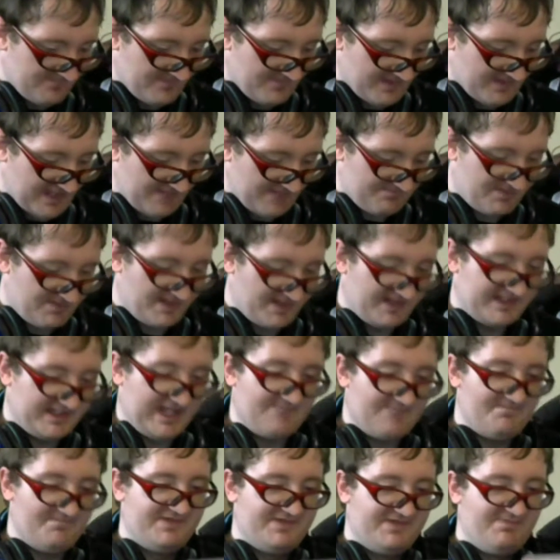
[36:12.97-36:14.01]
probably gonna keep
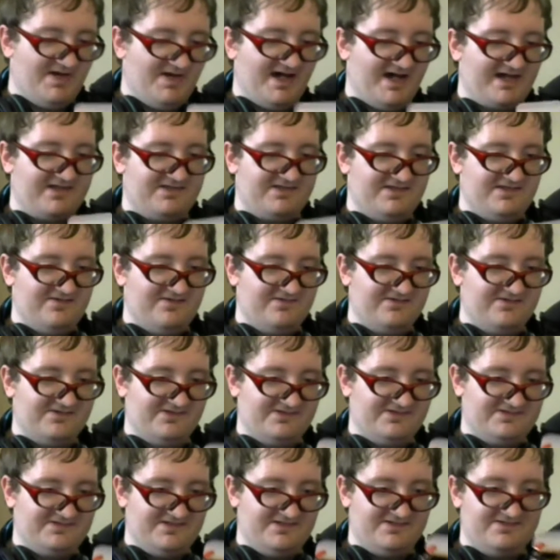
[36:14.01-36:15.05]
this box too because it's
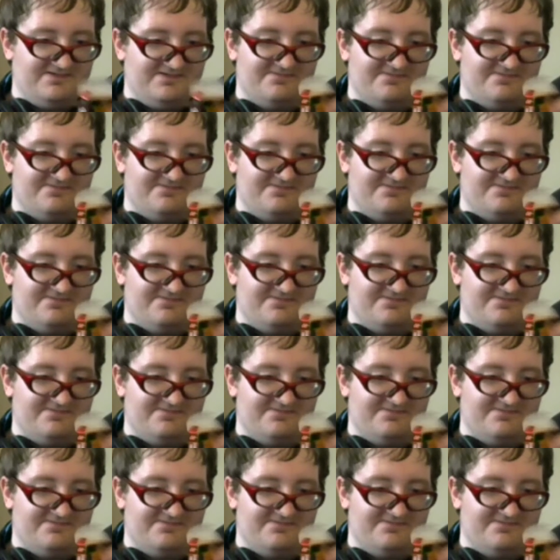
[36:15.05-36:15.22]
just